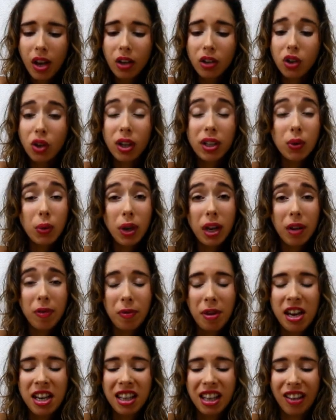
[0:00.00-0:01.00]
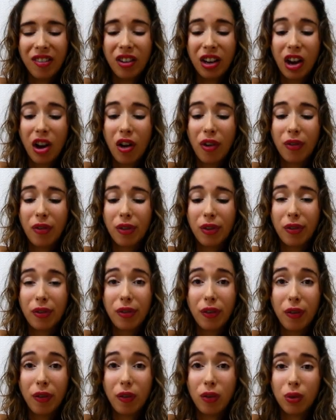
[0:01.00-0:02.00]
So that's what I've been living off of
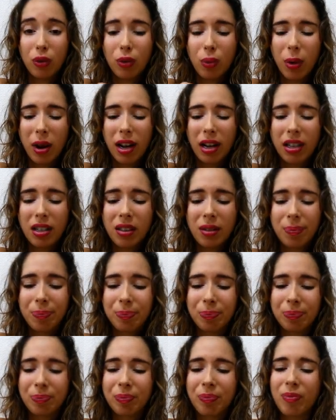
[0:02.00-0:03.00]
fruit-wise.